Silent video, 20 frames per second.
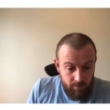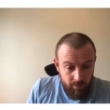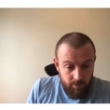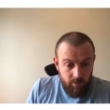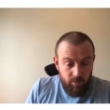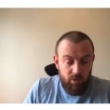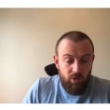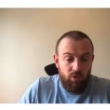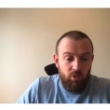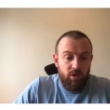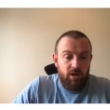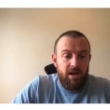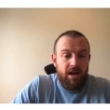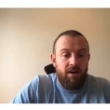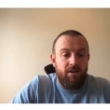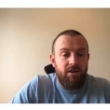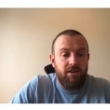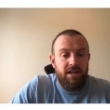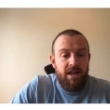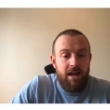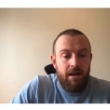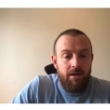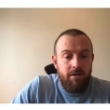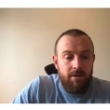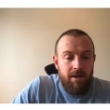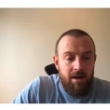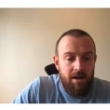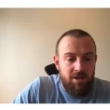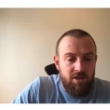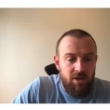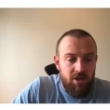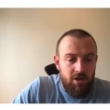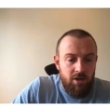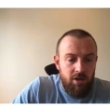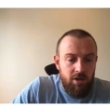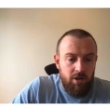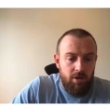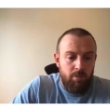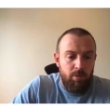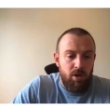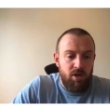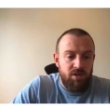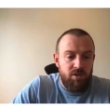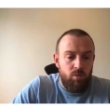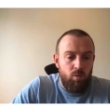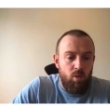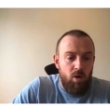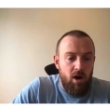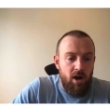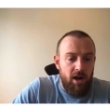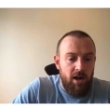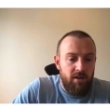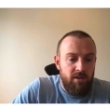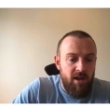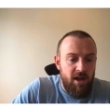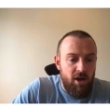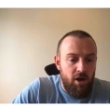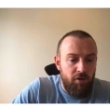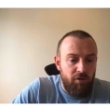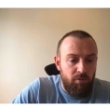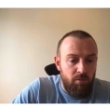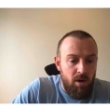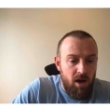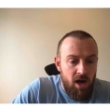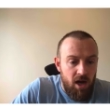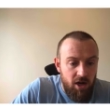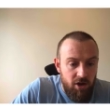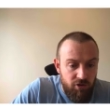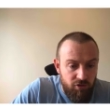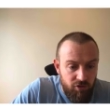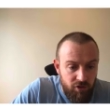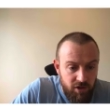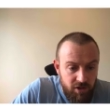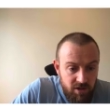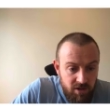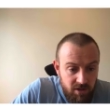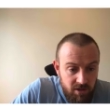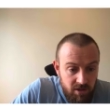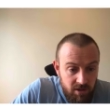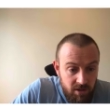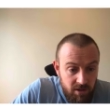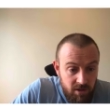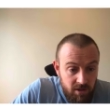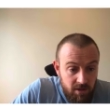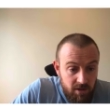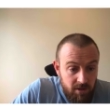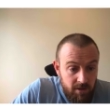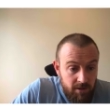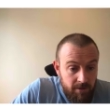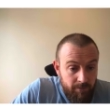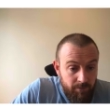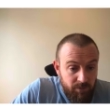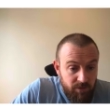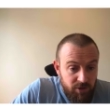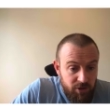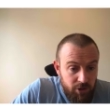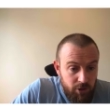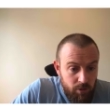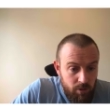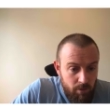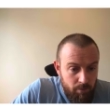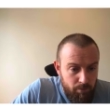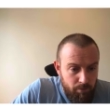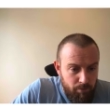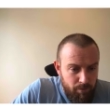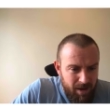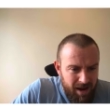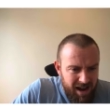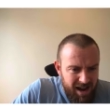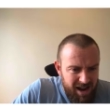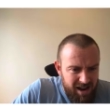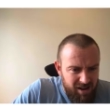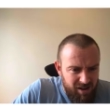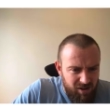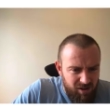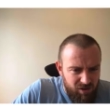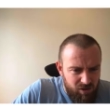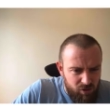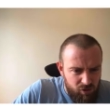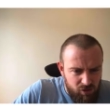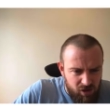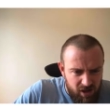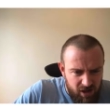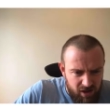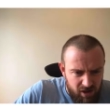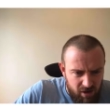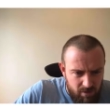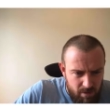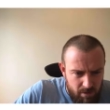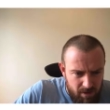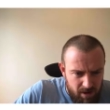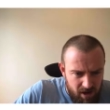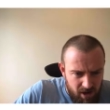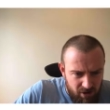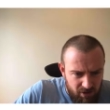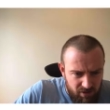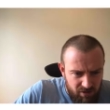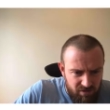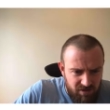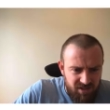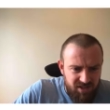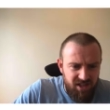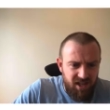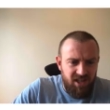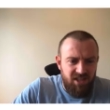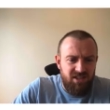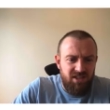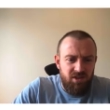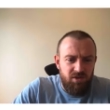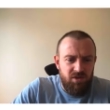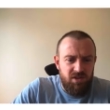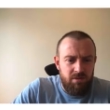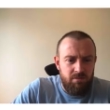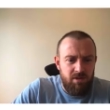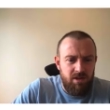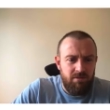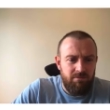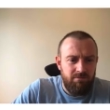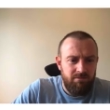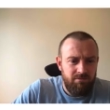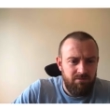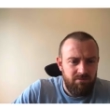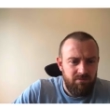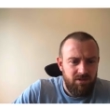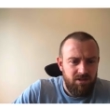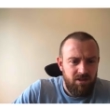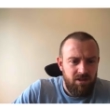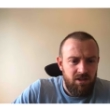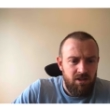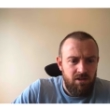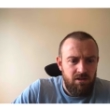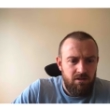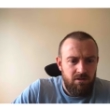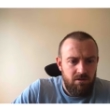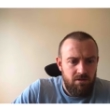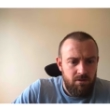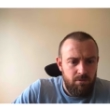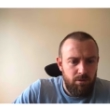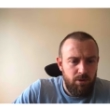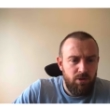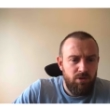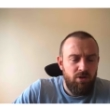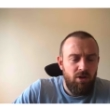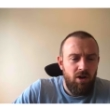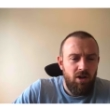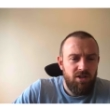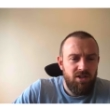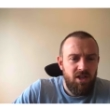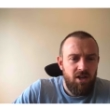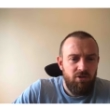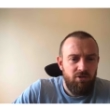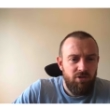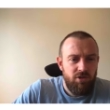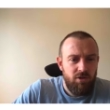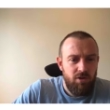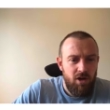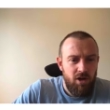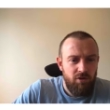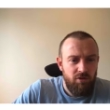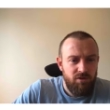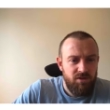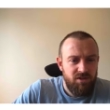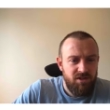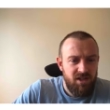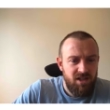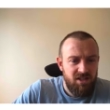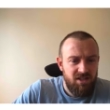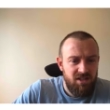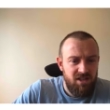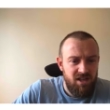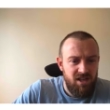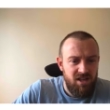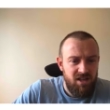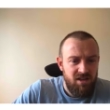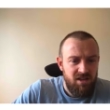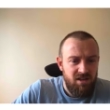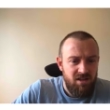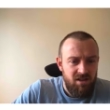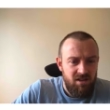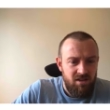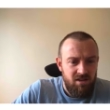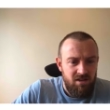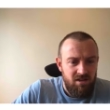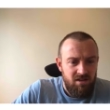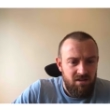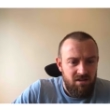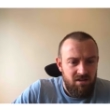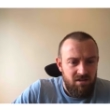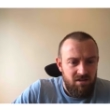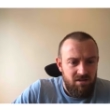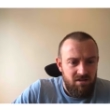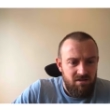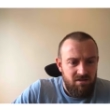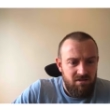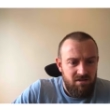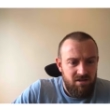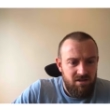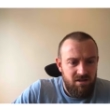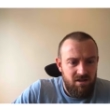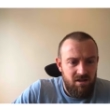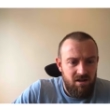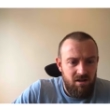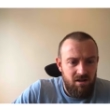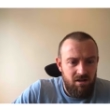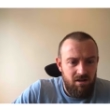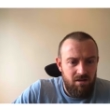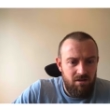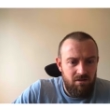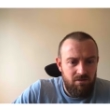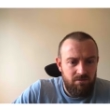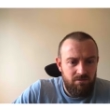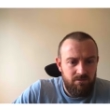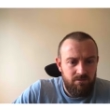You can already narrow it down. Now let's look at person Y. They go from 100 to about, I don't know, maybe 160 or something. The blue dots, 100 to 160. So,